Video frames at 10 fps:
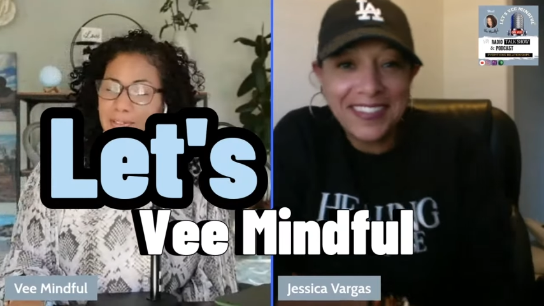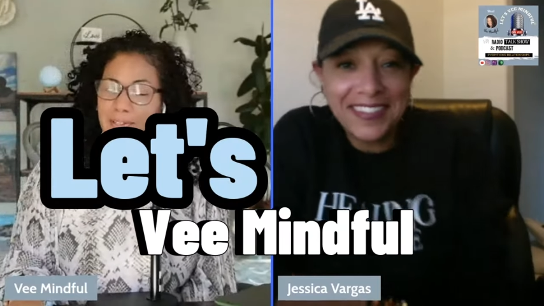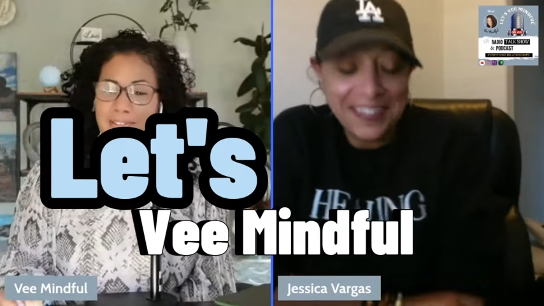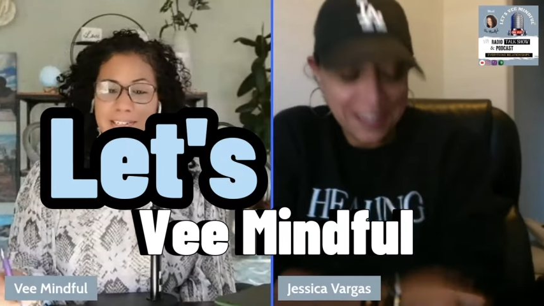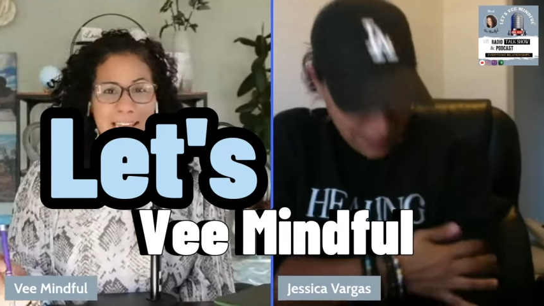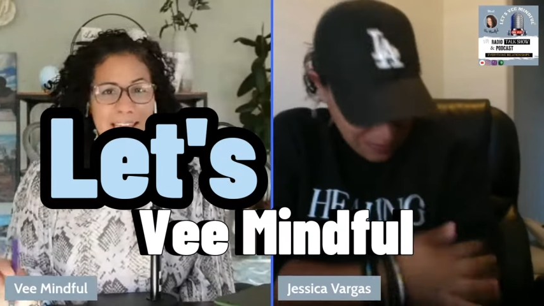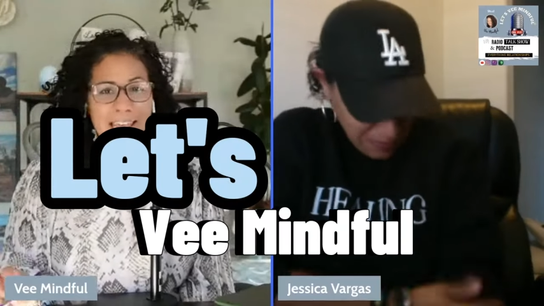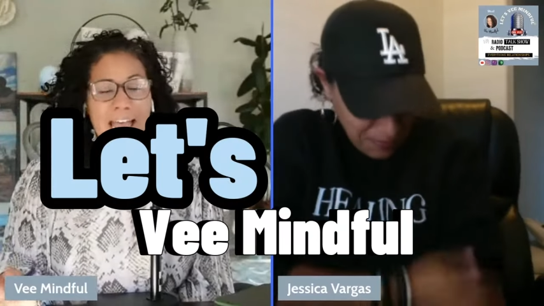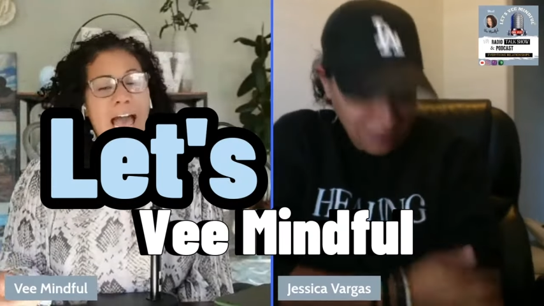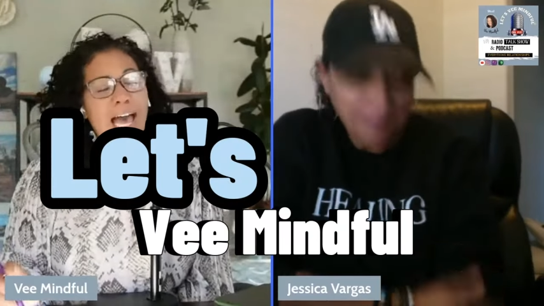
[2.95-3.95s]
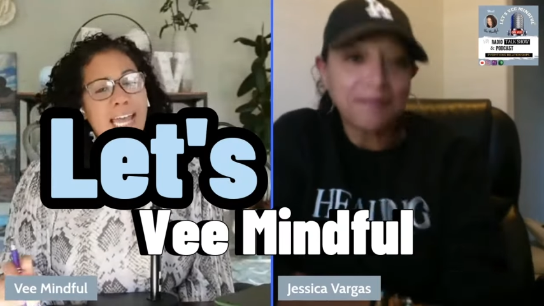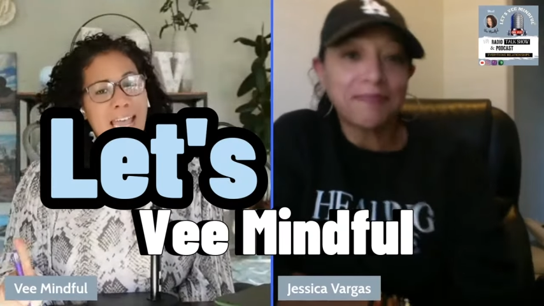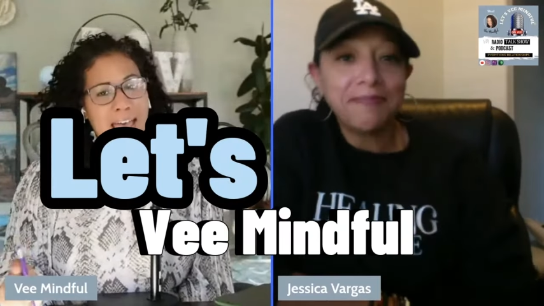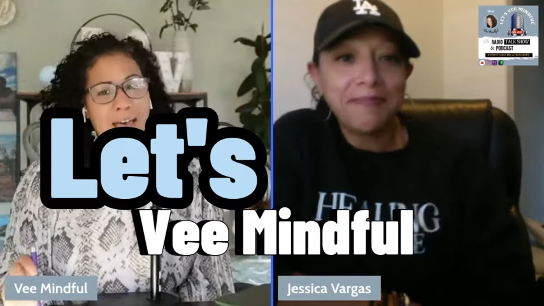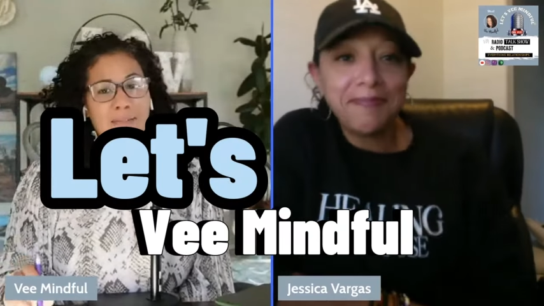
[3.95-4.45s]
Speaker 1: So, today I
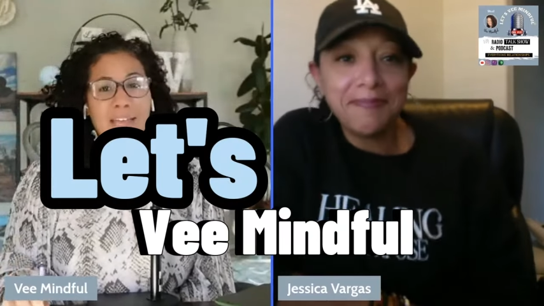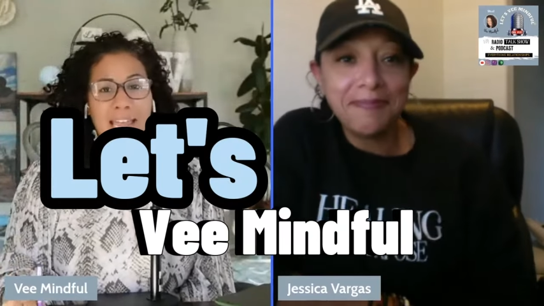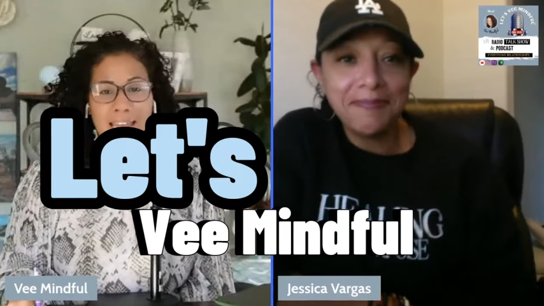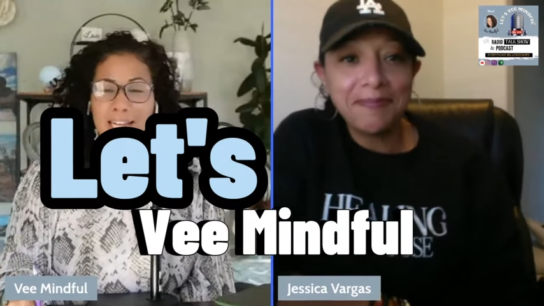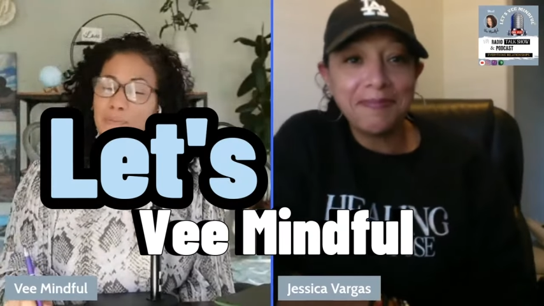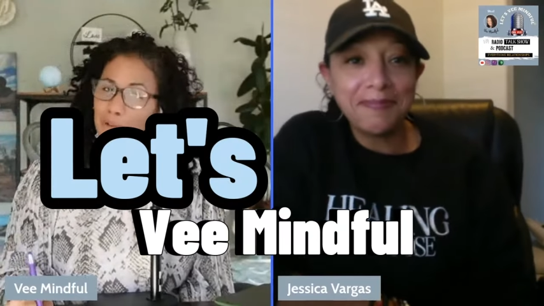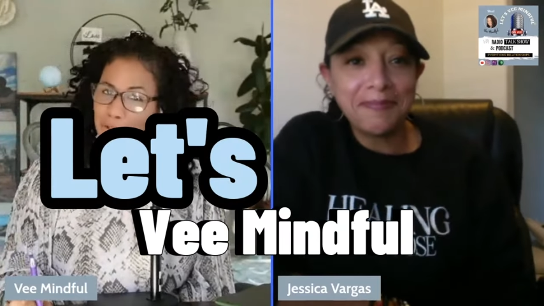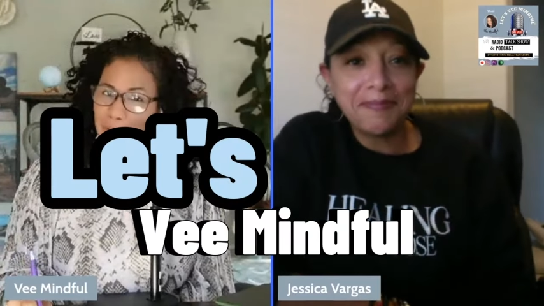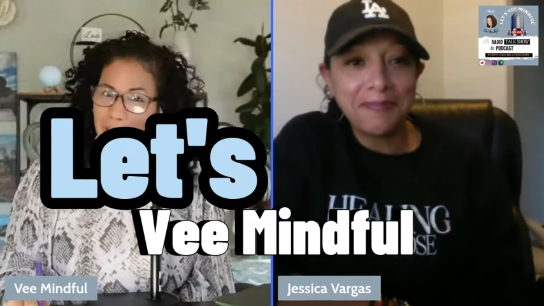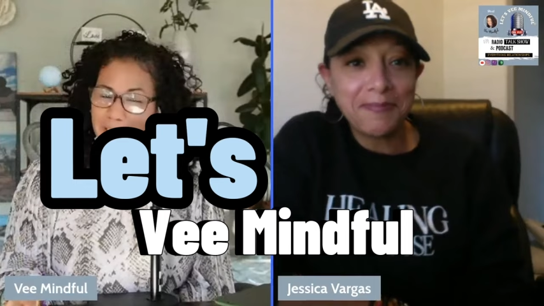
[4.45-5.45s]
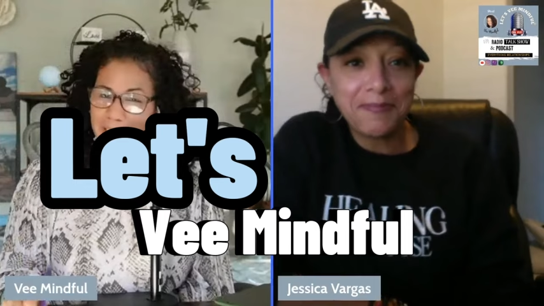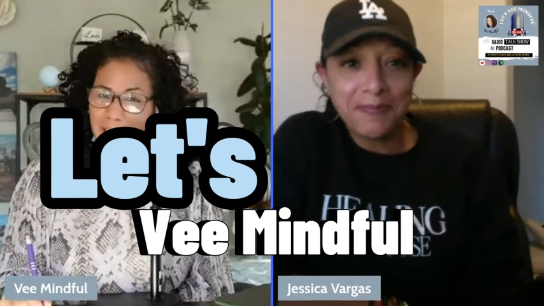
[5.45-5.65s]
have a special guest.